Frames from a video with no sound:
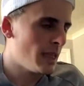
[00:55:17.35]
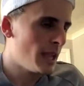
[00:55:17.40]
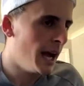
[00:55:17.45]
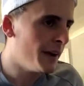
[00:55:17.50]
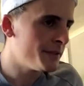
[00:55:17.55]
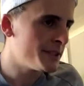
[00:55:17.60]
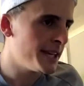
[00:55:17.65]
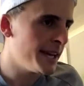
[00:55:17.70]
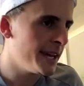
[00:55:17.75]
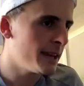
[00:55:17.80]

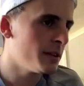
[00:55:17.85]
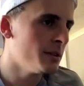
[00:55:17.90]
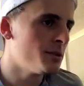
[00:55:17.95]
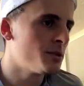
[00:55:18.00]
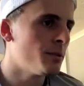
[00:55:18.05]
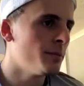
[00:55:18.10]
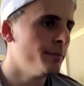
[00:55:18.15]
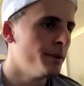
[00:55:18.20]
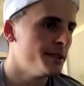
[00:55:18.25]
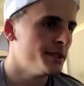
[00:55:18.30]
I've taken
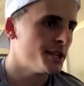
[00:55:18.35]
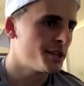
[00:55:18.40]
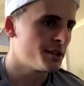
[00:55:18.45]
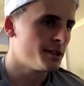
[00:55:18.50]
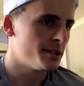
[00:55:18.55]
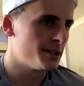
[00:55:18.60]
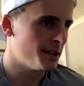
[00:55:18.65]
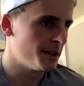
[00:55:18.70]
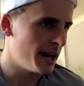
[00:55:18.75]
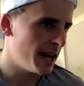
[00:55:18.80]
some
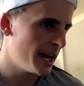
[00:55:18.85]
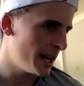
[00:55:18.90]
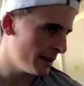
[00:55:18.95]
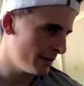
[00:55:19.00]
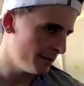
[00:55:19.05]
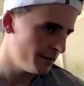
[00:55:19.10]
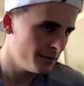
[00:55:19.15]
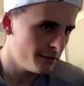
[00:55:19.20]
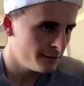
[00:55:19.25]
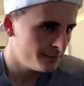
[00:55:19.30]
positions today and
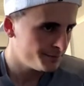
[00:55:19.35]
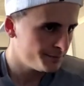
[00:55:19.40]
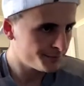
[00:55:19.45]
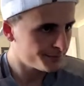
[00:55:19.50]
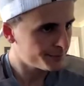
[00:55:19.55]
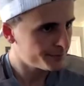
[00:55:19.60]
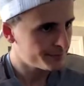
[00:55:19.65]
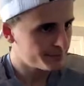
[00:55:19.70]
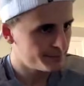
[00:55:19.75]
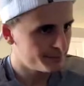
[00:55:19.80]
I've
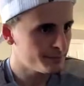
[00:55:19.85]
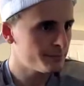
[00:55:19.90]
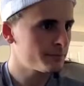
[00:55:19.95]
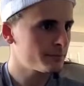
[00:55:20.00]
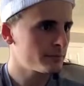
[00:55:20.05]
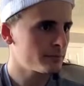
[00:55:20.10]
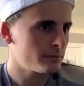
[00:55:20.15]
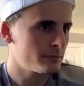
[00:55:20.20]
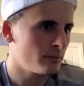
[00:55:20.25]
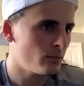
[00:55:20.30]

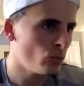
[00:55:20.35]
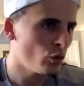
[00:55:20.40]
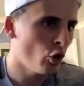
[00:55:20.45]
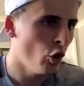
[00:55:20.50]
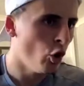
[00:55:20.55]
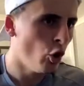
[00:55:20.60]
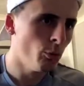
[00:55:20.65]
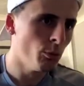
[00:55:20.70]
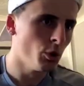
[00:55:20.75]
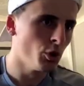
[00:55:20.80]

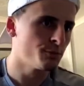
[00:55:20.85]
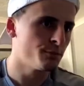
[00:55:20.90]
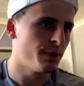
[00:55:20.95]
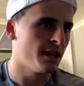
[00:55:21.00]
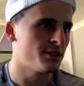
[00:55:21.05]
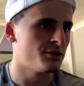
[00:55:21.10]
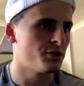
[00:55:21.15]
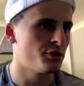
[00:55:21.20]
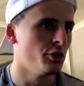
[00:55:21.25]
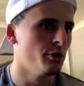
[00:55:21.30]
almost
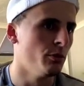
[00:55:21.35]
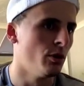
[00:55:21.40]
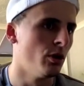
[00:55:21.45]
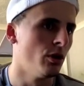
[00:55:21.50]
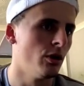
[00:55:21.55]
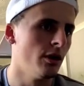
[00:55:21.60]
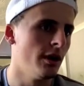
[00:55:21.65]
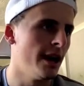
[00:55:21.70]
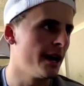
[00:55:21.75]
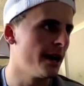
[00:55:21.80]
passed 2
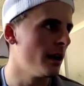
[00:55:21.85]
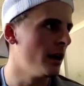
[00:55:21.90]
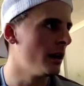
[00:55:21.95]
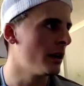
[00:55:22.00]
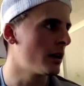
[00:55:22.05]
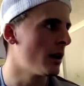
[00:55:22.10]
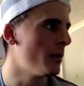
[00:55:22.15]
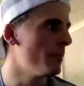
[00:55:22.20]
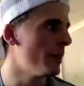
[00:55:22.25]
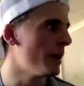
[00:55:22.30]
more
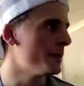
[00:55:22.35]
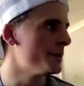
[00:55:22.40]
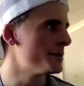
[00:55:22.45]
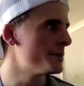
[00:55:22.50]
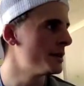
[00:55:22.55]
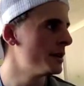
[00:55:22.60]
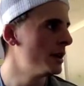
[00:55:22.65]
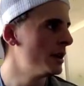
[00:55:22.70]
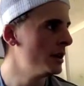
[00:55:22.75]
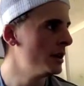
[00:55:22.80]
combines.